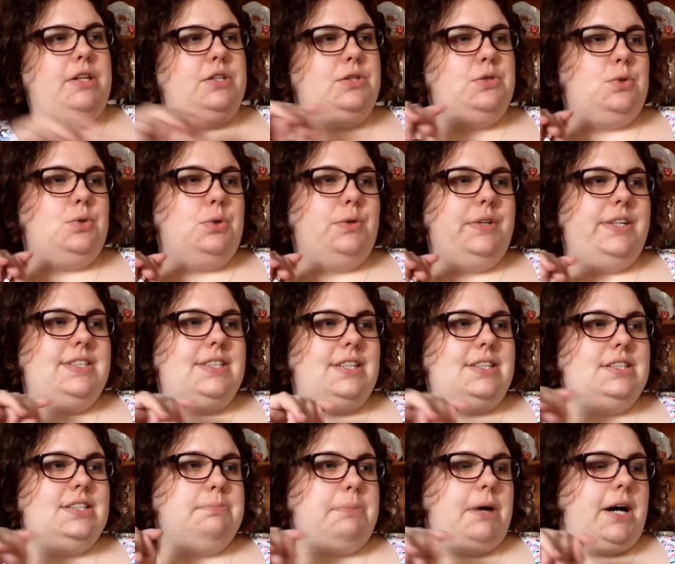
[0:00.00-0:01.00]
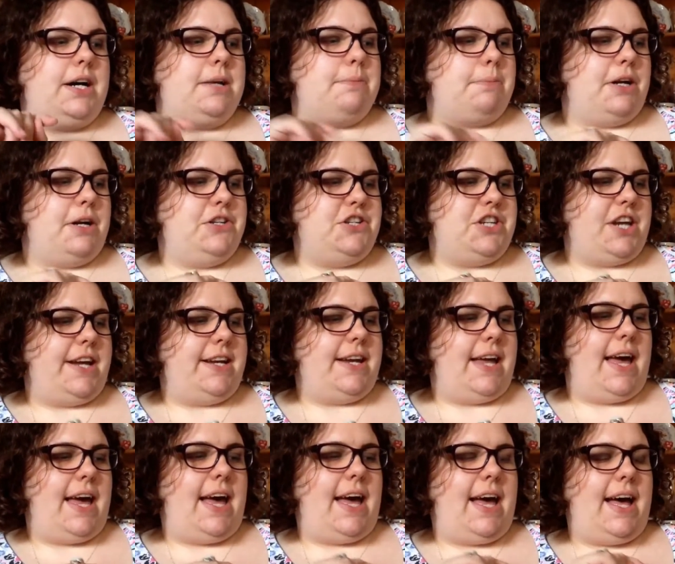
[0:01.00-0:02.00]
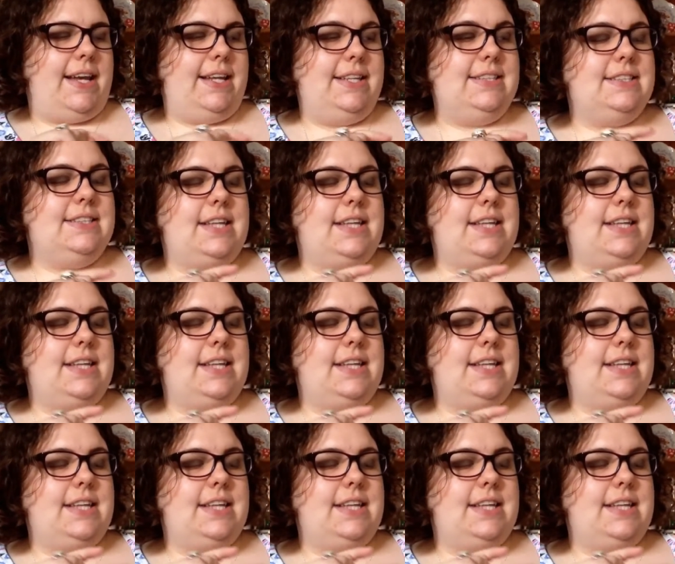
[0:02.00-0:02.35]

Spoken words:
Stories Inspired by Jane Eyre.